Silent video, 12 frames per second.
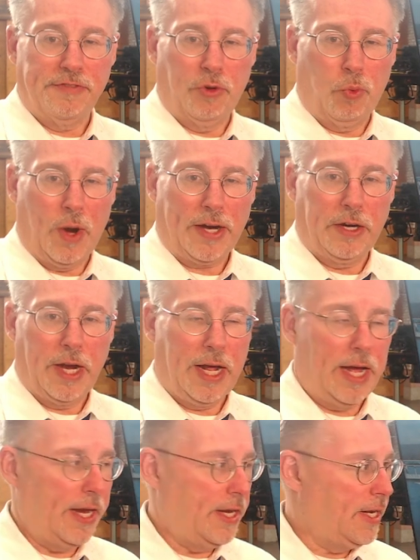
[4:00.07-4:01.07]
a record
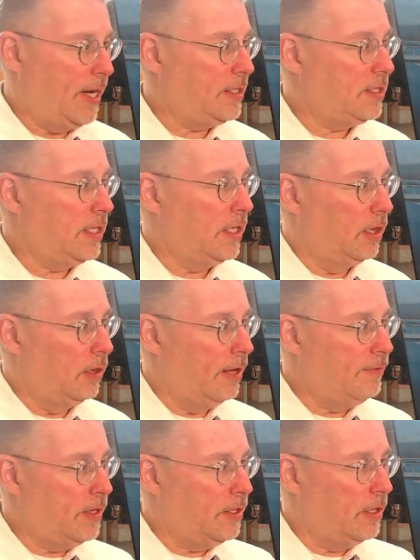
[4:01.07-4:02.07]
high.
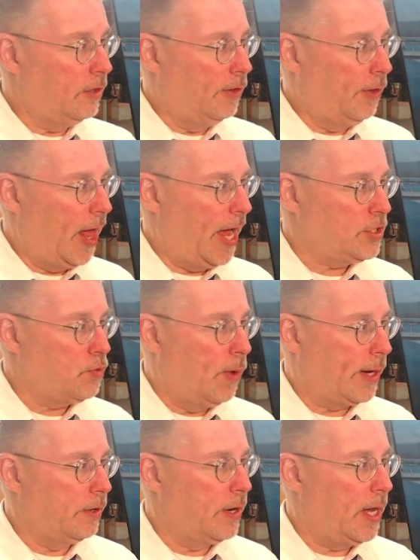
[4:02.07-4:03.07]
1911, the last
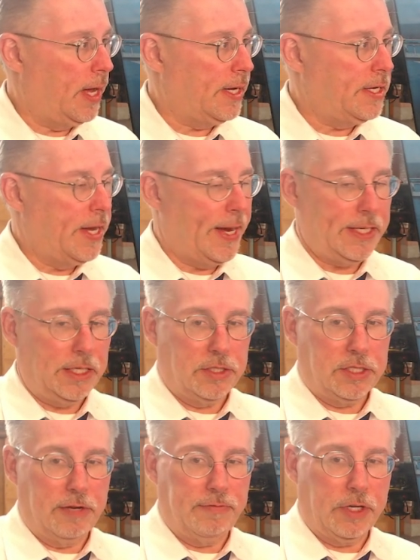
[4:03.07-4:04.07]
record high,
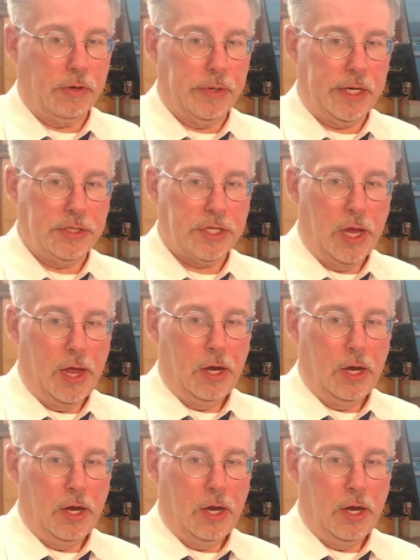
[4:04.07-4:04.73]
97 degrees.